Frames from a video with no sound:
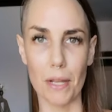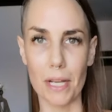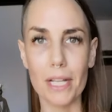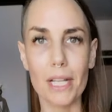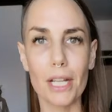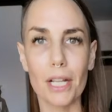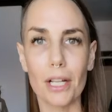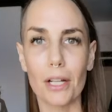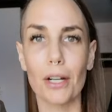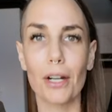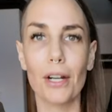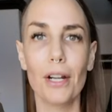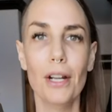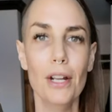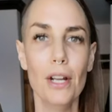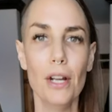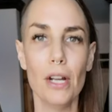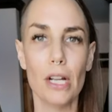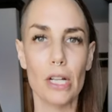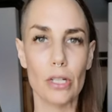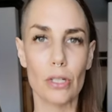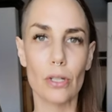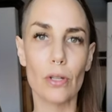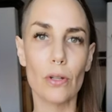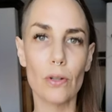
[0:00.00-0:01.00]
Been here
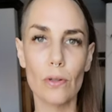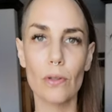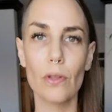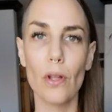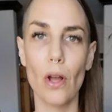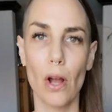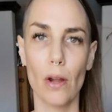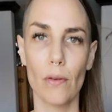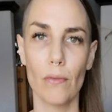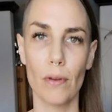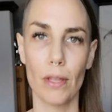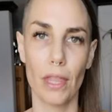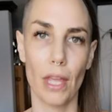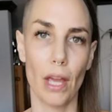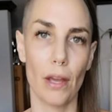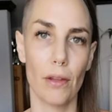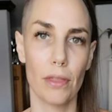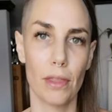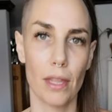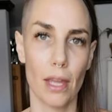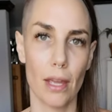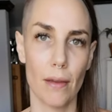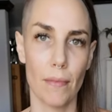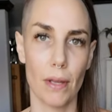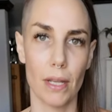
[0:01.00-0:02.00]
too long
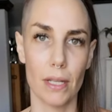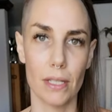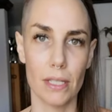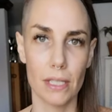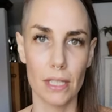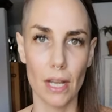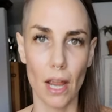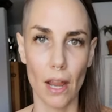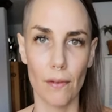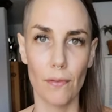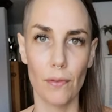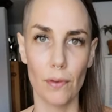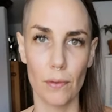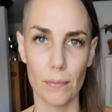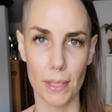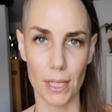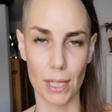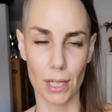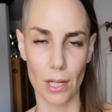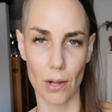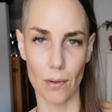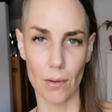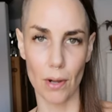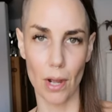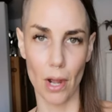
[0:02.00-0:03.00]
without them. It's time for me
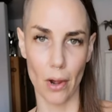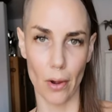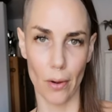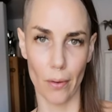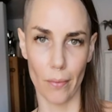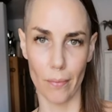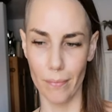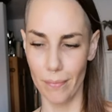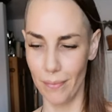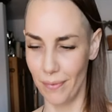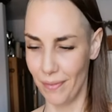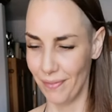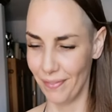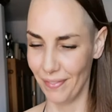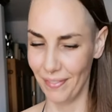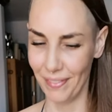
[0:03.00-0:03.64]
to go home.